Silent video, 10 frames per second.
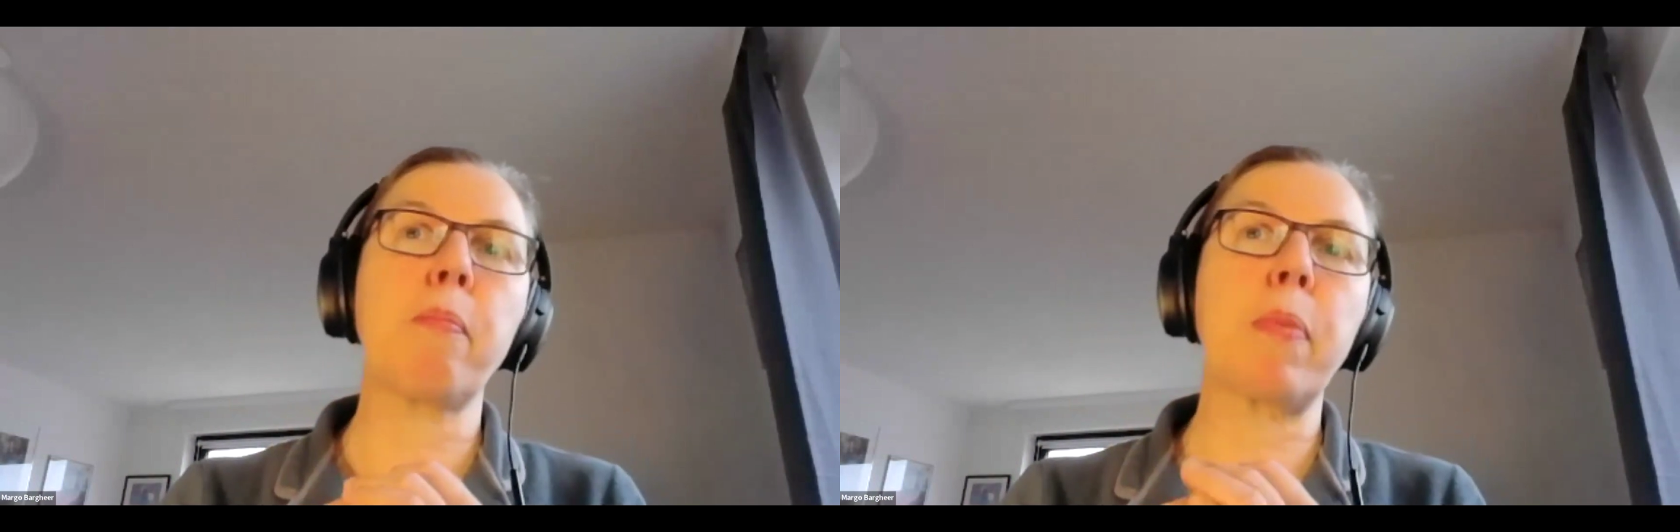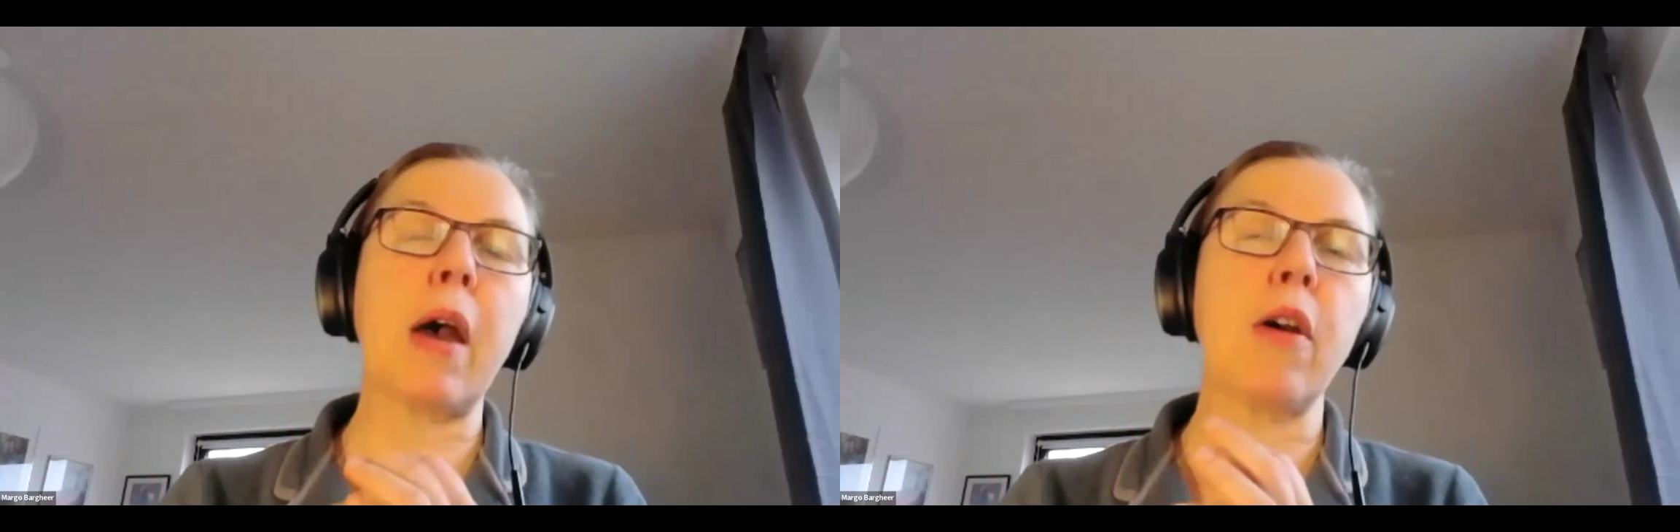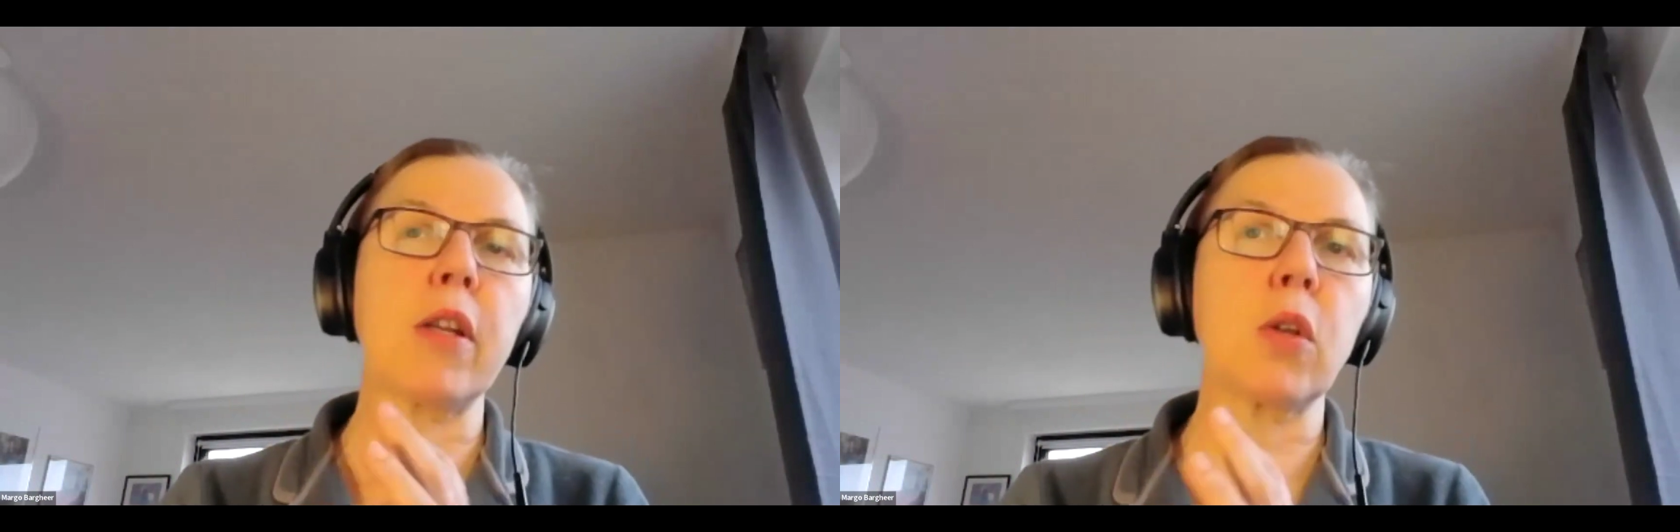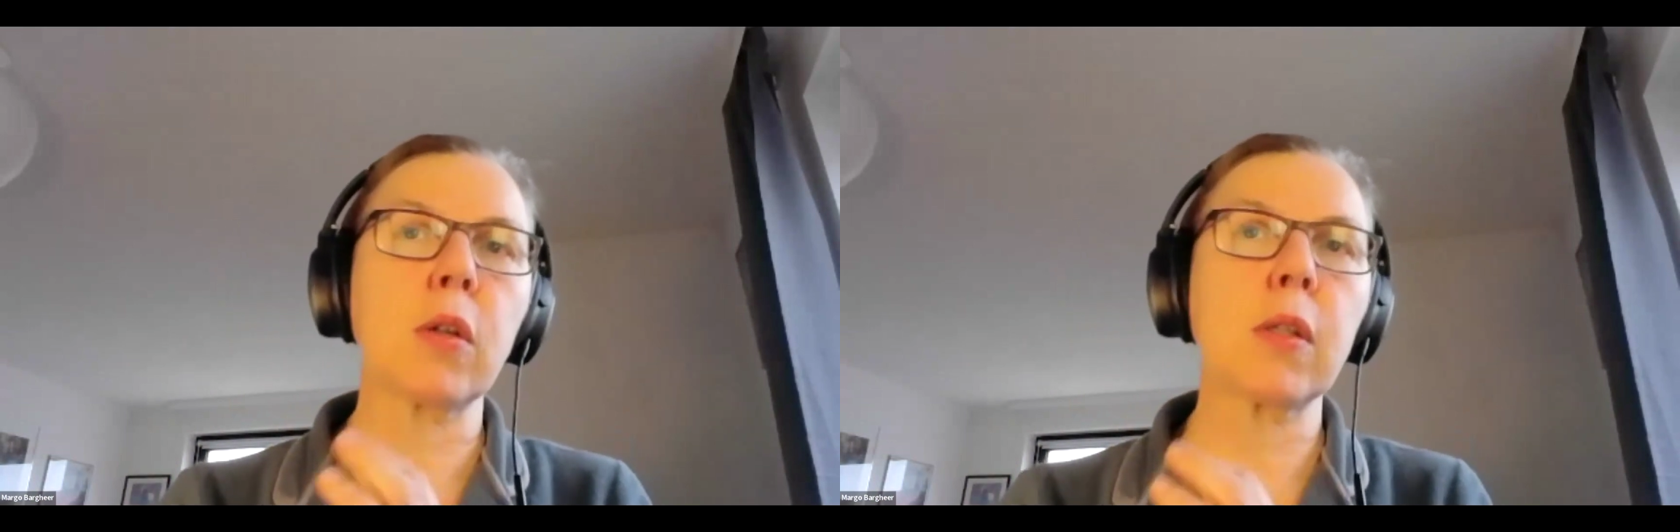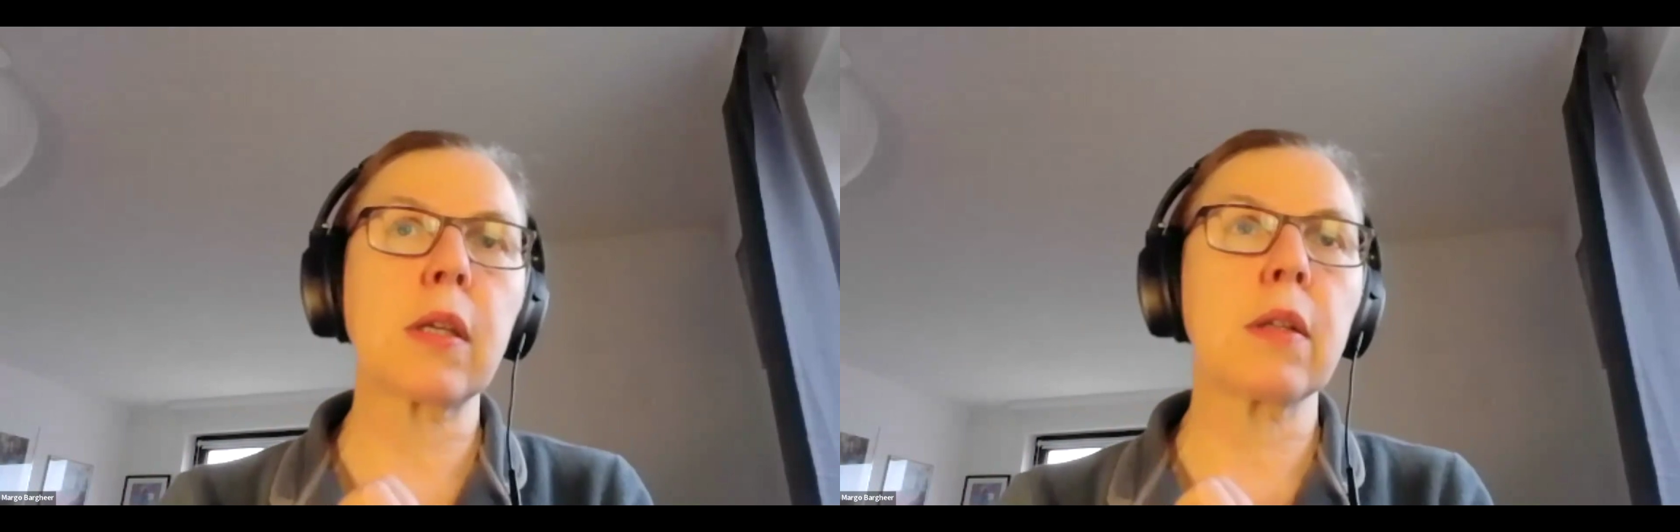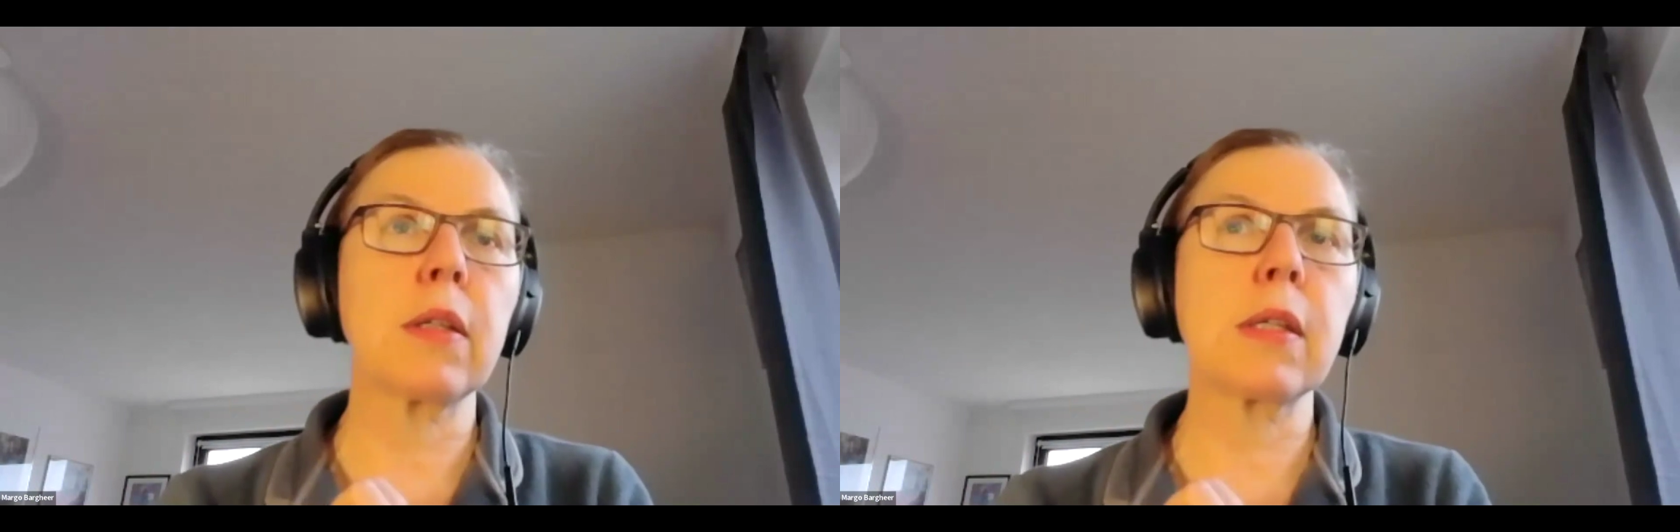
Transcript: paradoxical